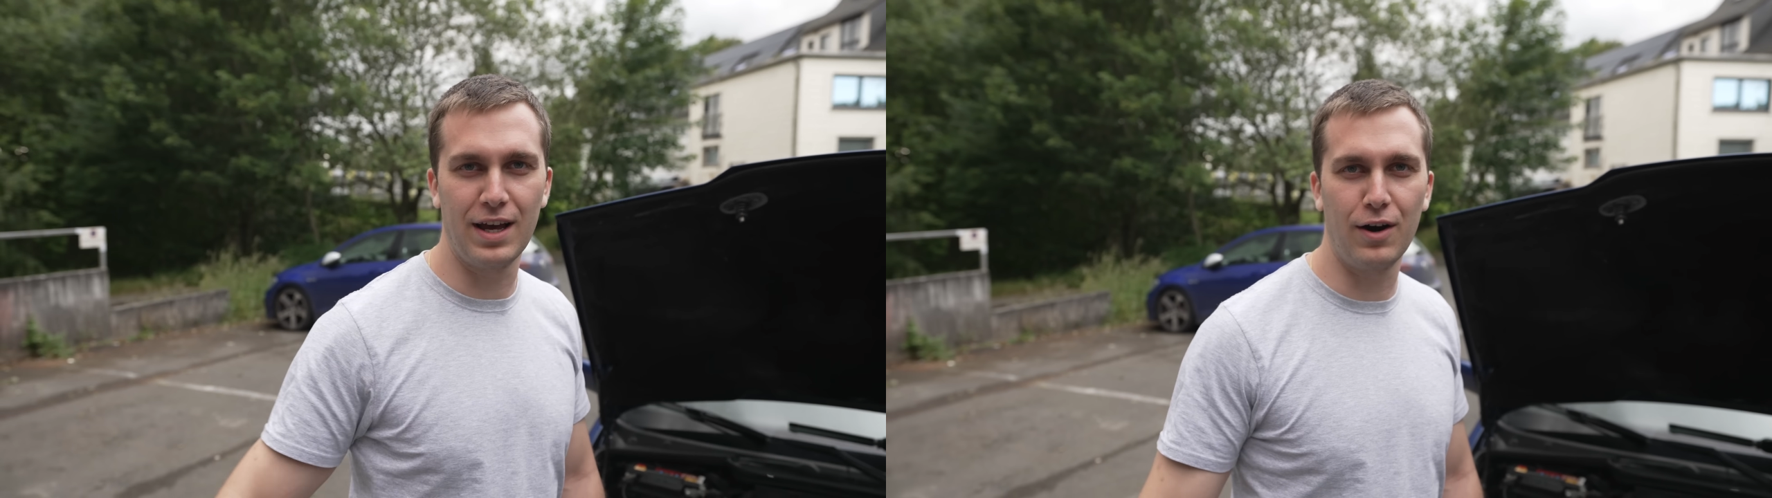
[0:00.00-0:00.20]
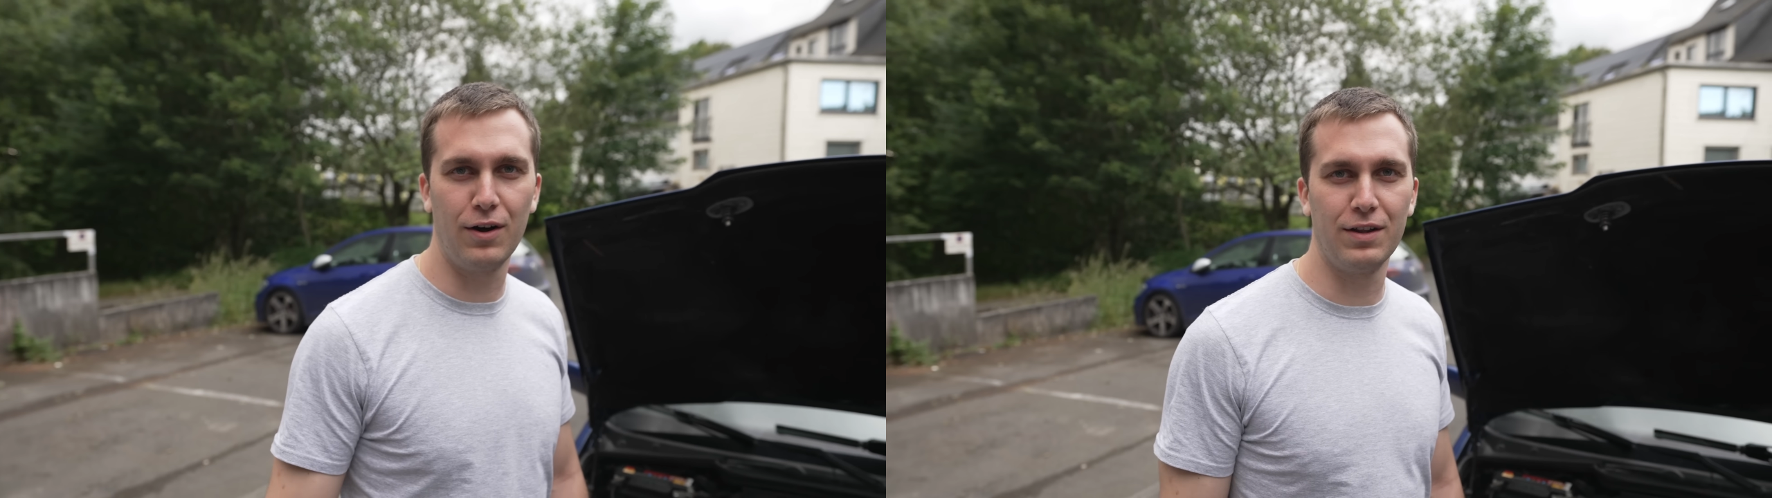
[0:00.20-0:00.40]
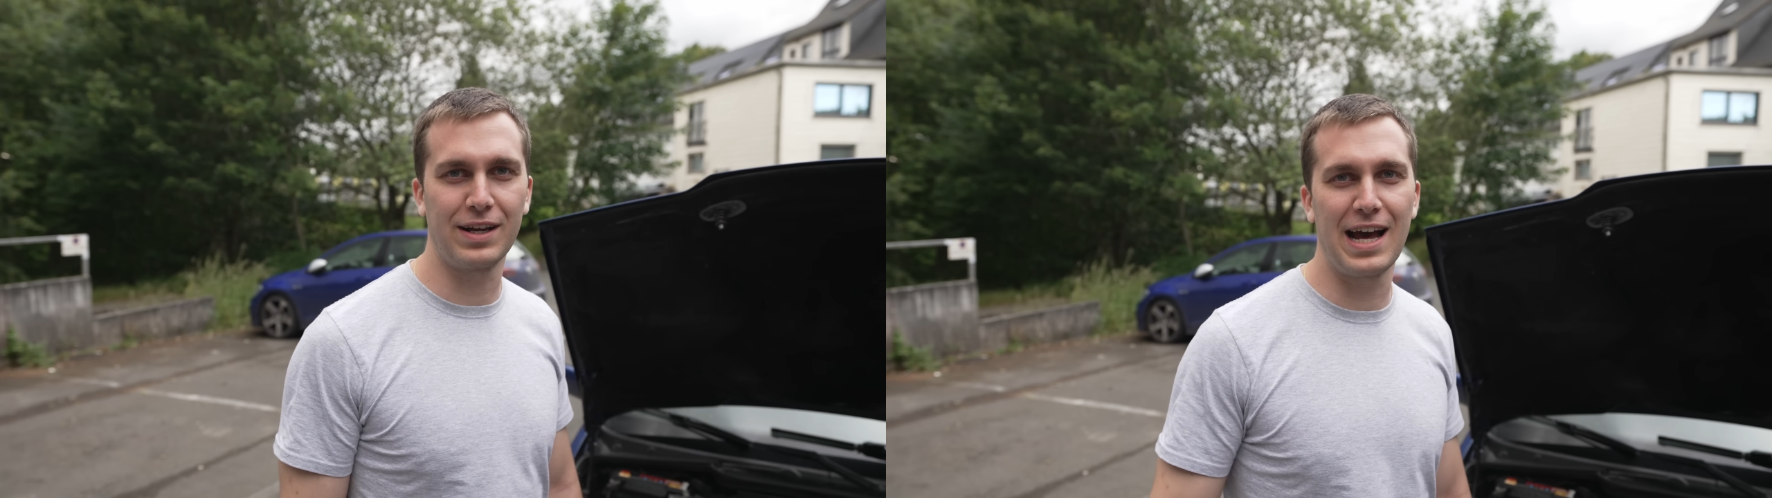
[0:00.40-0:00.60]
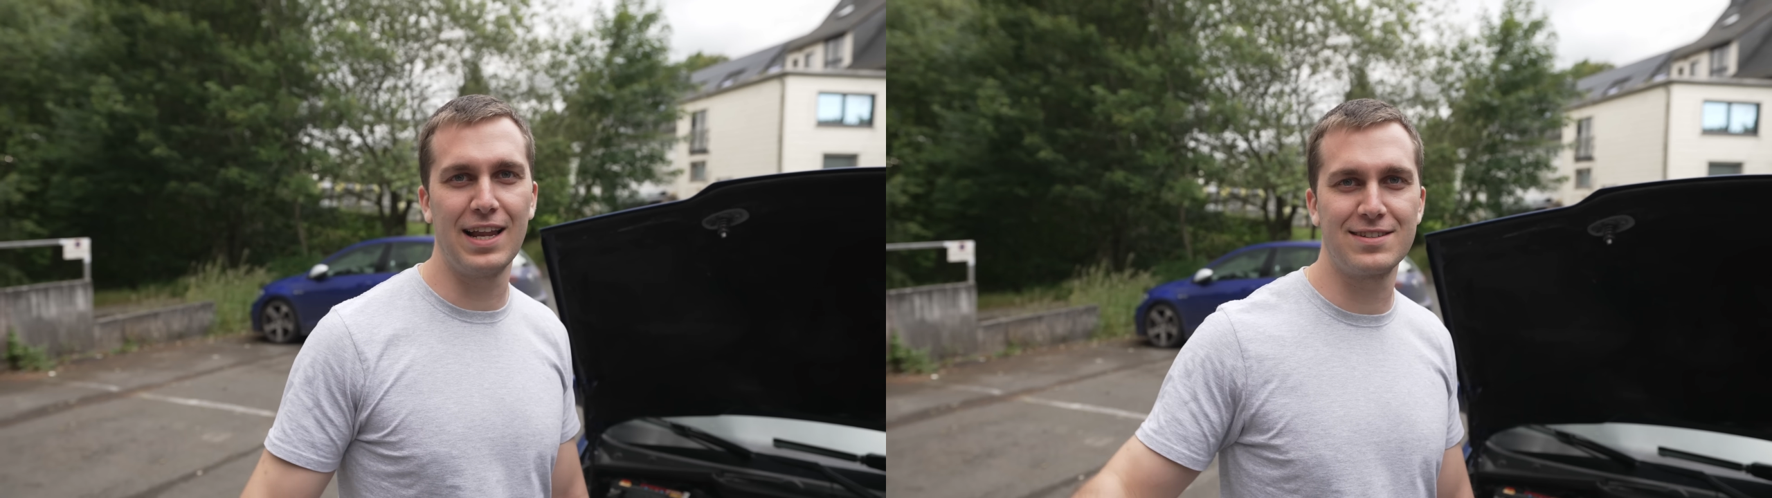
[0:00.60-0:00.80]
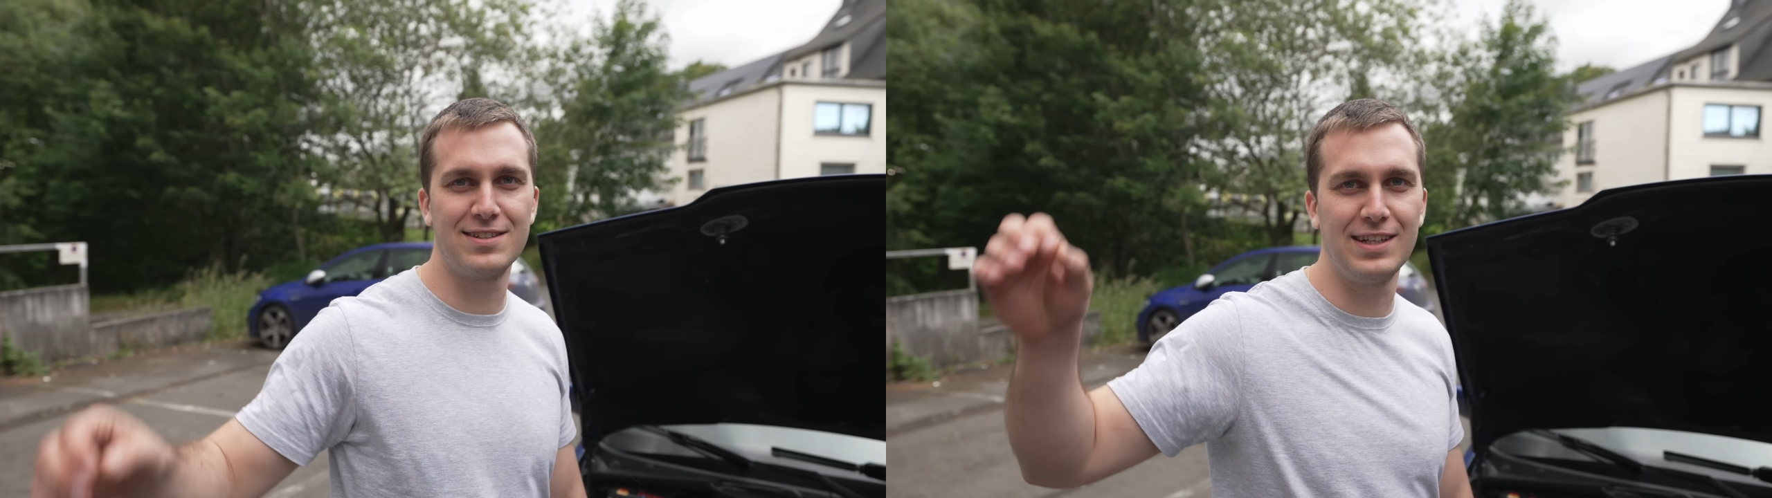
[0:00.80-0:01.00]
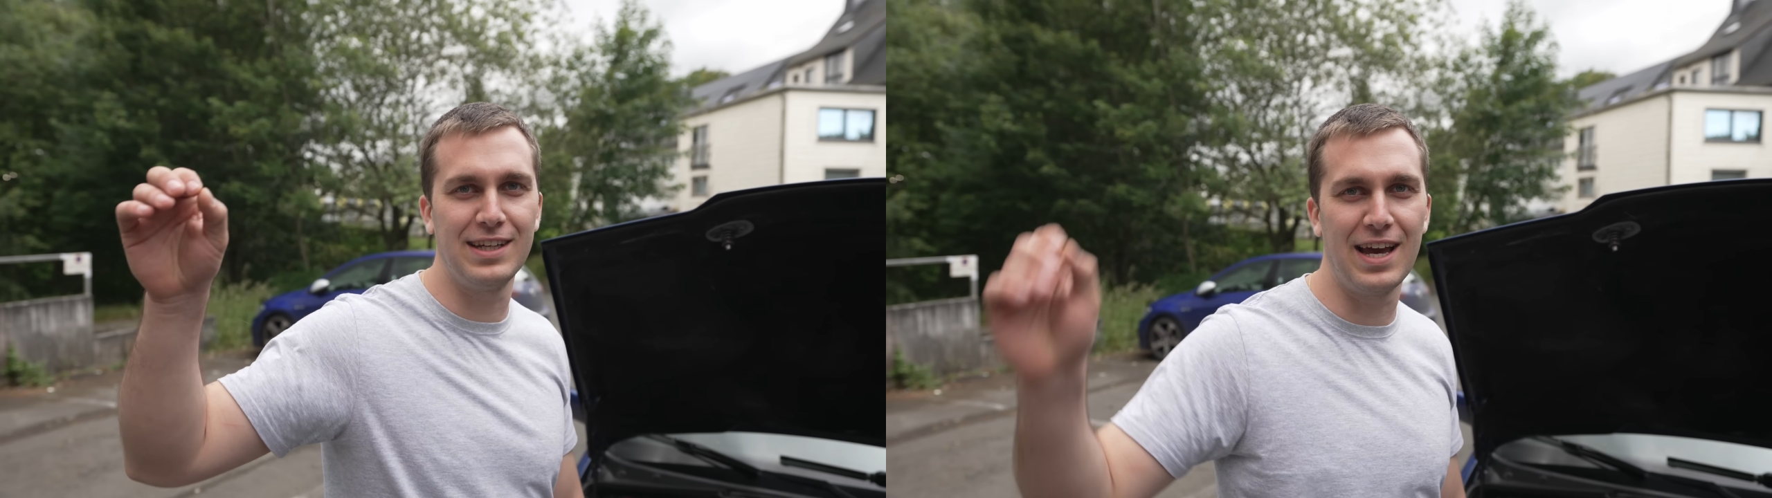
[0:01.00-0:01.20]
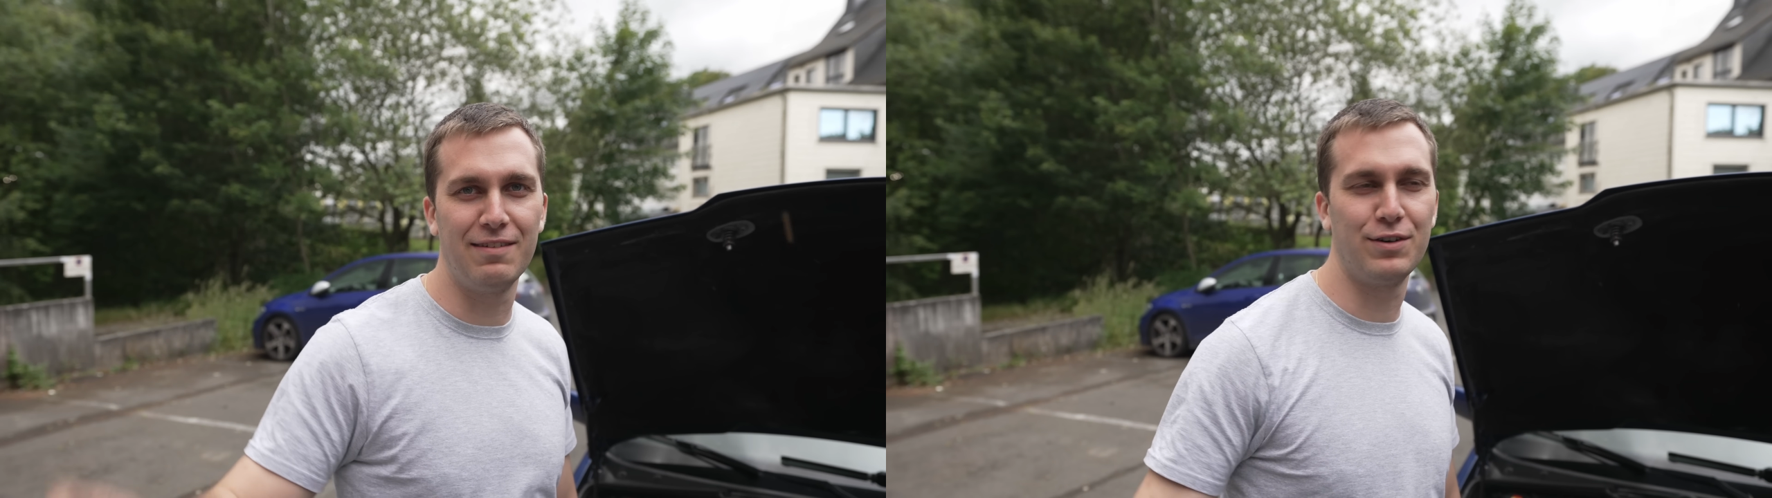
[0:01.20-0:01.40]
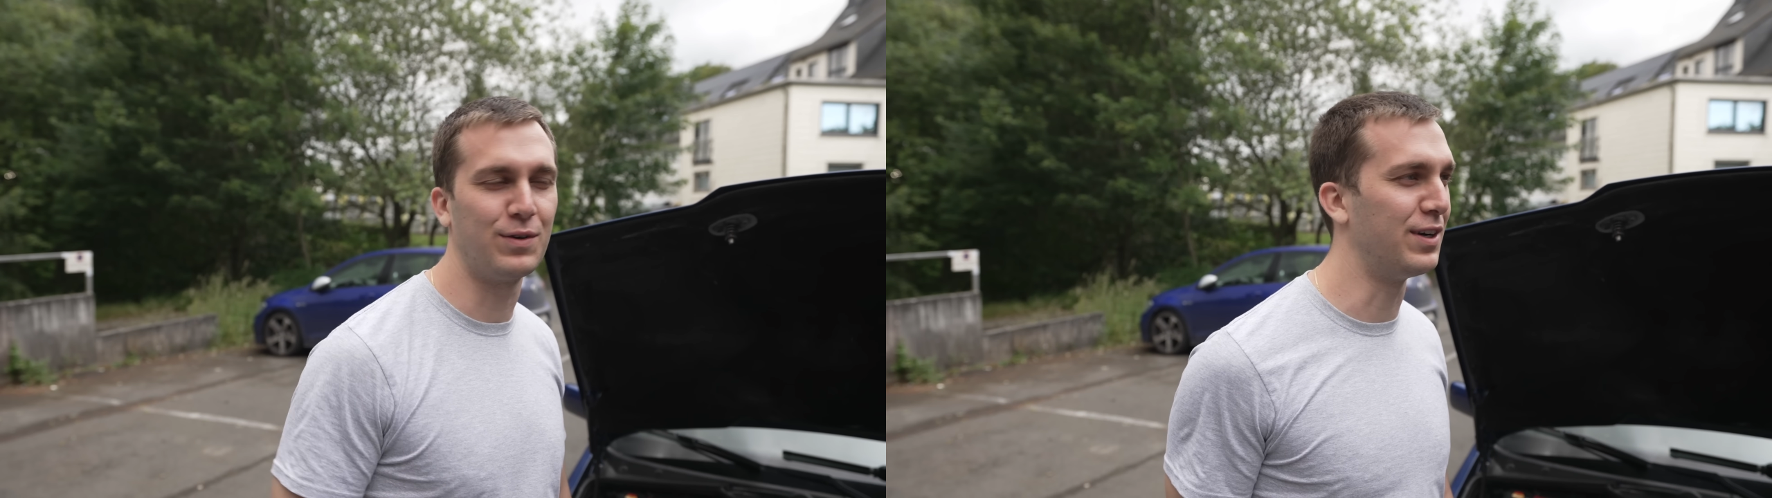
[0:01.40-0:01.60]
all galaxy,
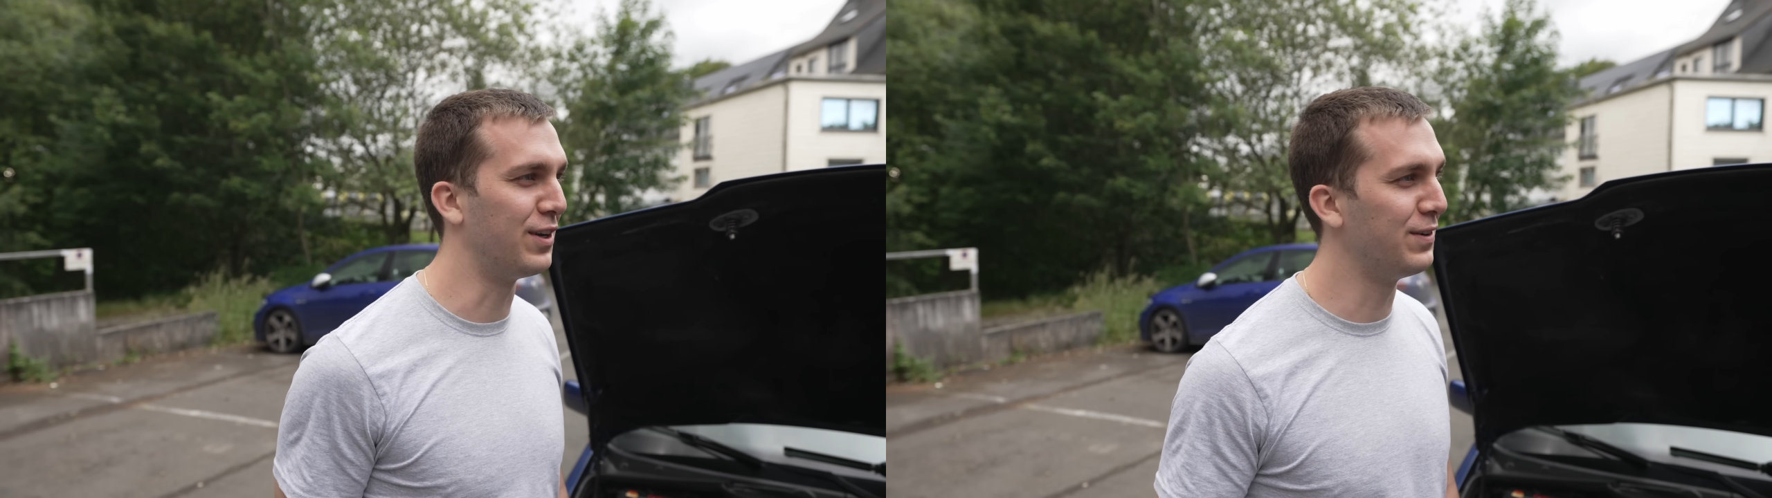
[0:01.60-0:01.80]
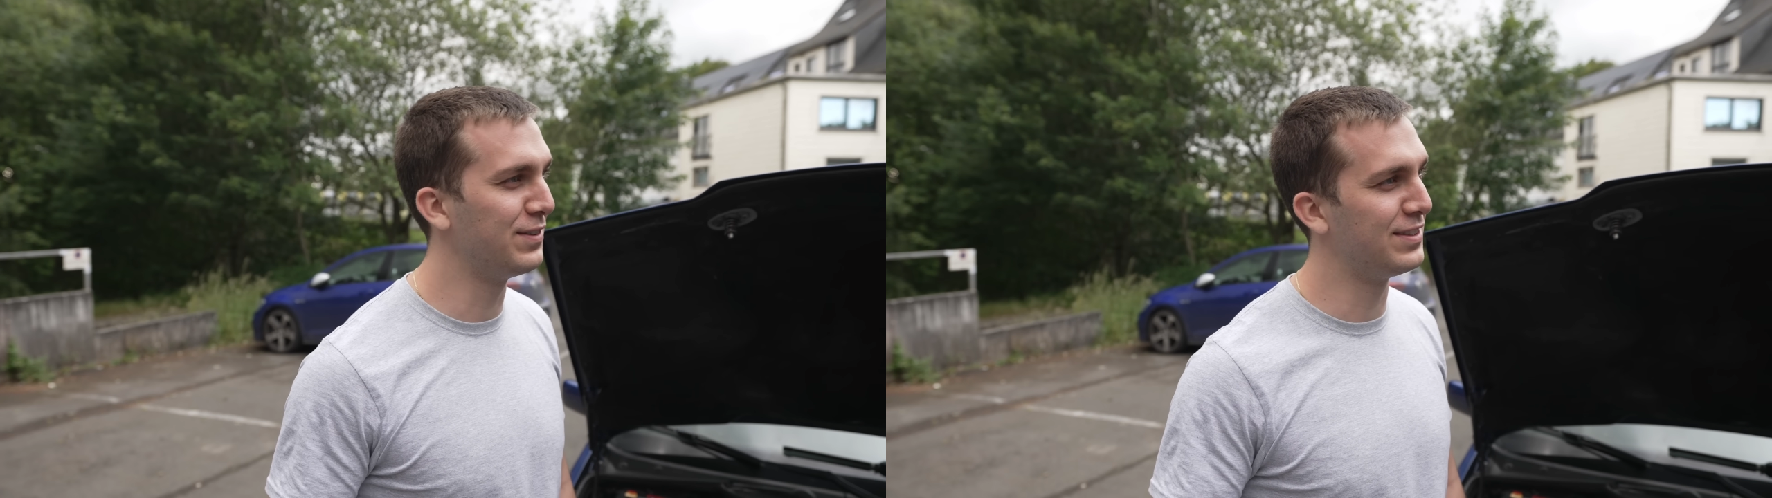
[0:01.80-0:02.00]
everywhere? No.